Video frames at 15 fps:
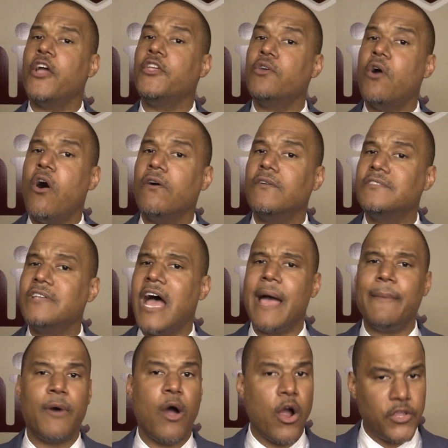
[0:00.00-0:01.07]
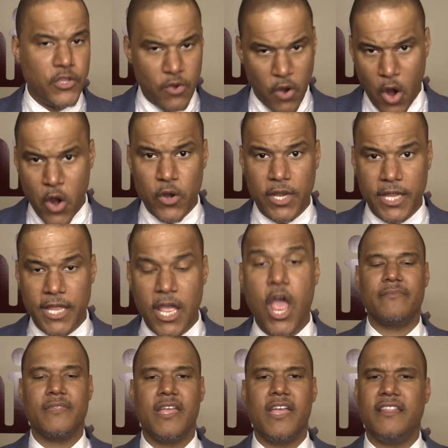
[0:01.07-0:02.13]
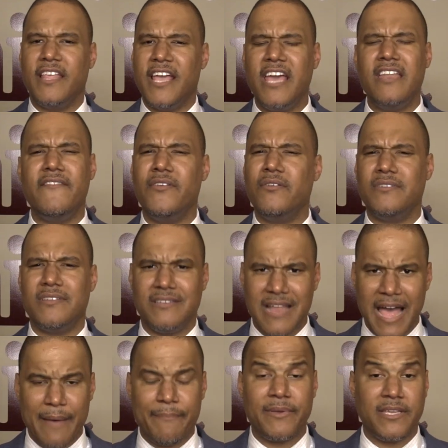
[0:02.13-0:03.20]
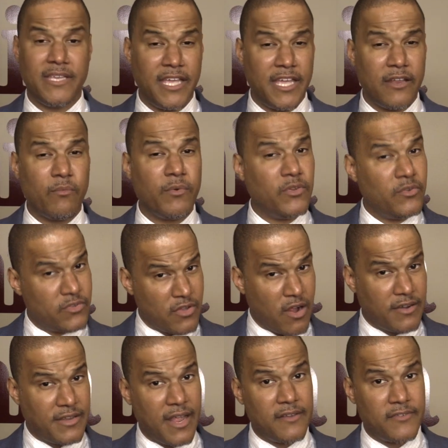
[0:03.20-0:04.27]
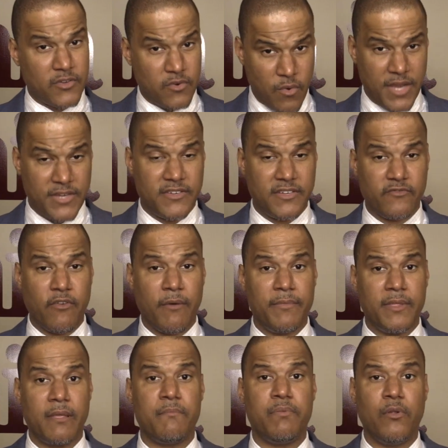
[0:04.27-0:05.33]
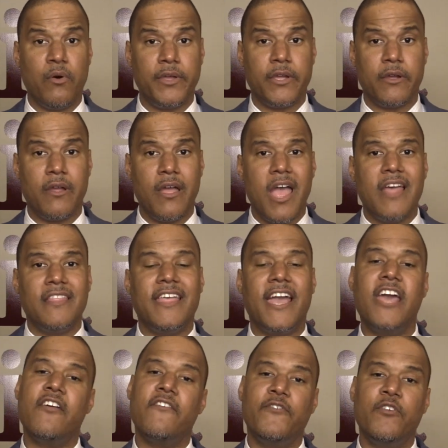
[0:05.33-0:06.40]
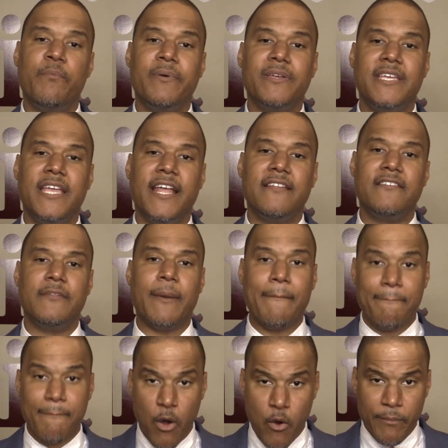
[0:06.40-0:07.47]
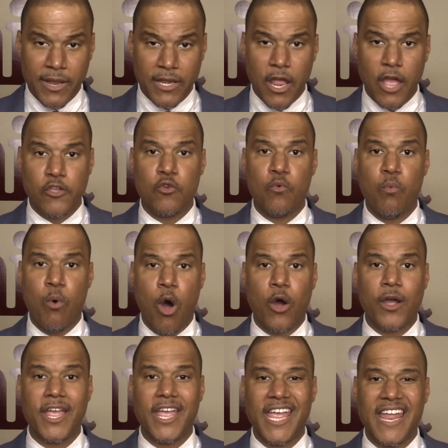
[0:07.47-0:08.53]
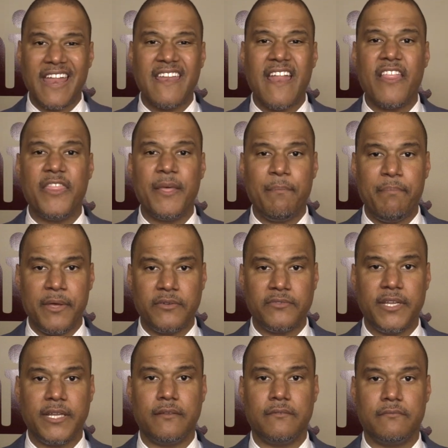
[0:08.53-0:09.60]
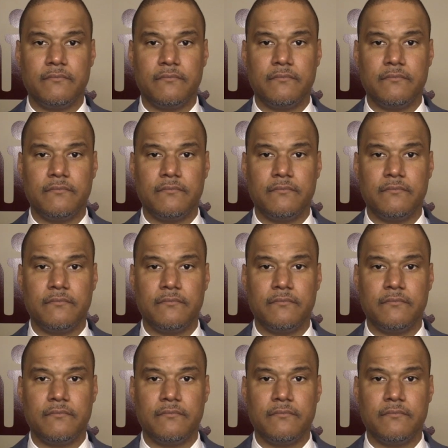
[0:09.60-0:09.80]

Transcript: Are you on time or are you early? The interview does not begin when you start to answer questions from the employer. The interview begins the moment you walk in the building.